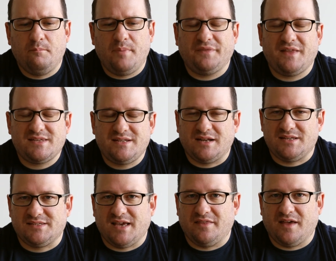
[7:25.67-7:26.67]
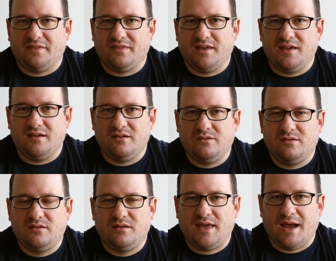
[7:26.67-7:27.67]
that's not to say that the
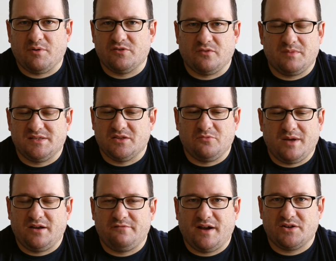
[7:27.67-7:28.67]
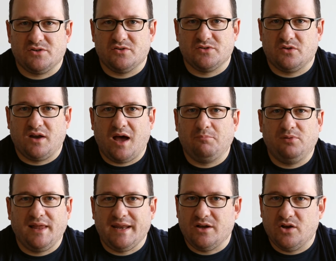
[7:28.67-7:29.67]
cameras from these other manufacturers are not
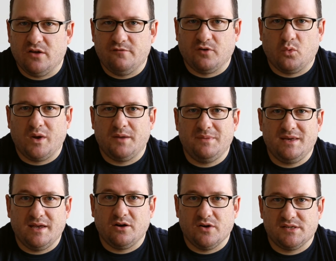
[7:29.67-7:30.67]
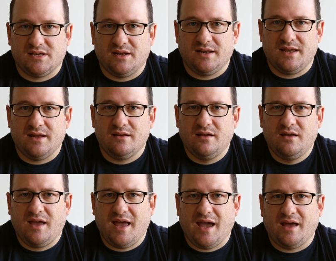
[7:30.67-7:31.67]
plenty good for what a beginner is going to need.
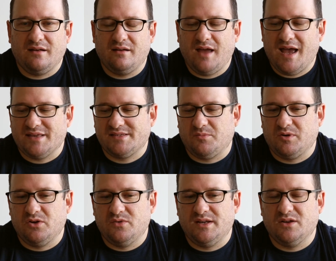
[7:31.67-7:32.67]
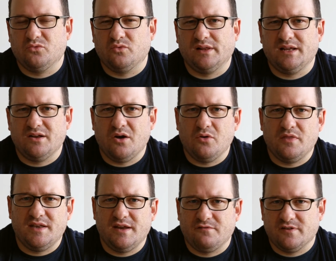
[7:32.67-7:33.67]
And as someone who didn't really know
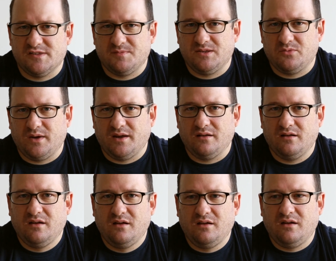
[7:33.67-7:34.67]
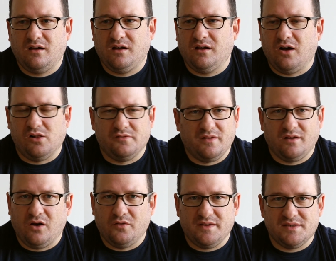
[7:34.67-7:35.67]
the difference between
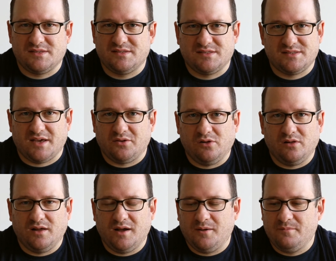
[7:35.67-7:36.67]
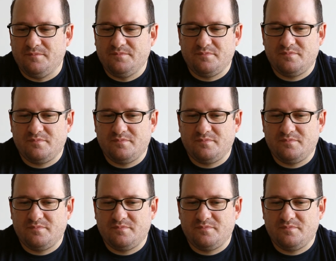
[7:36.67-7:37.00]
all these subtle